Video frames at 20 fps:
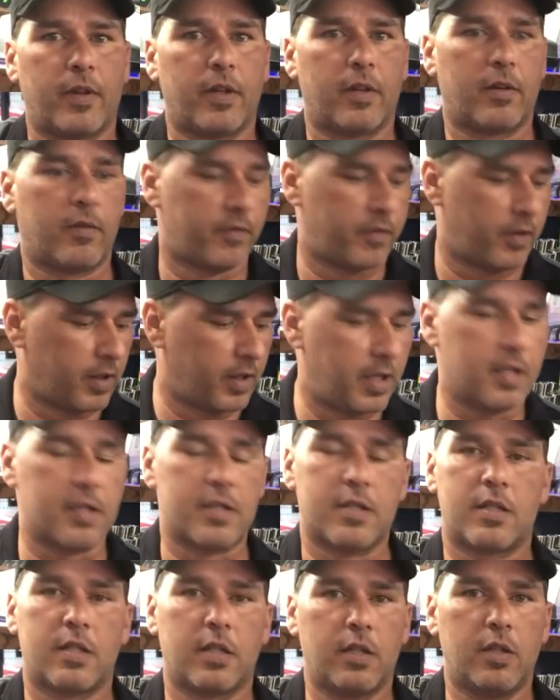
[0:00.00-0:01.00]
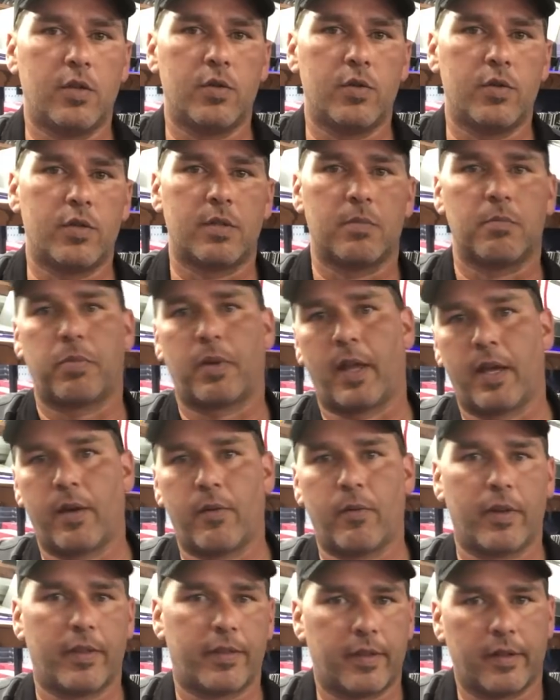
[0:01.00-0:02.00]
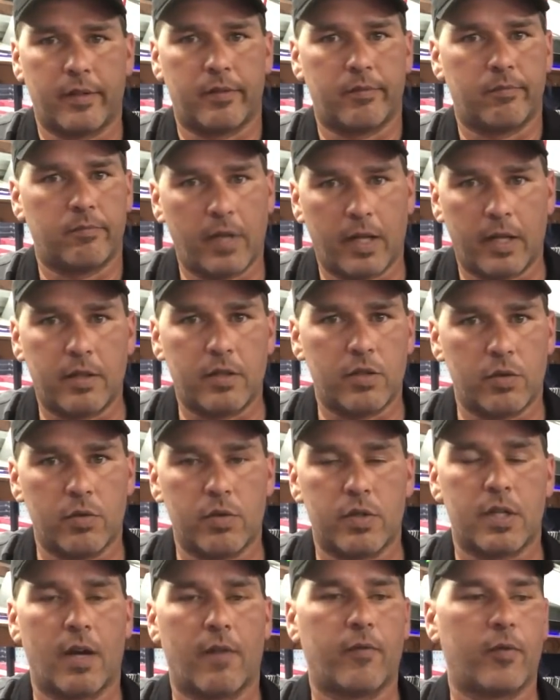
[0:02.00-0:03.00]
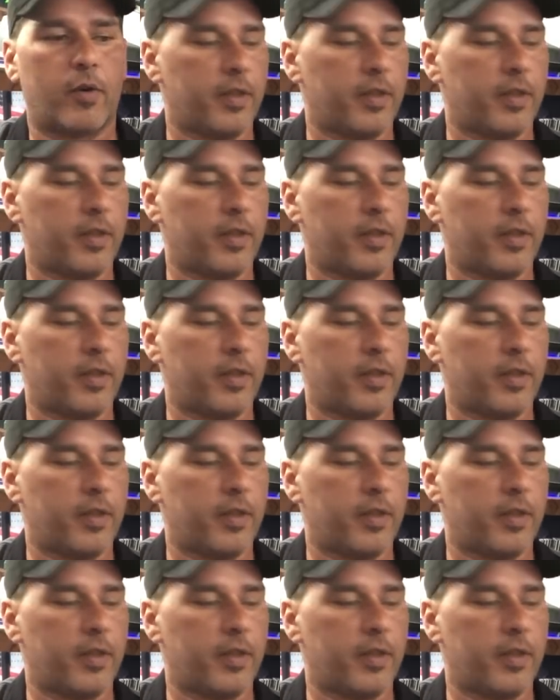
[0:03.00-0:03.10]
the kids to use and play with and do stuff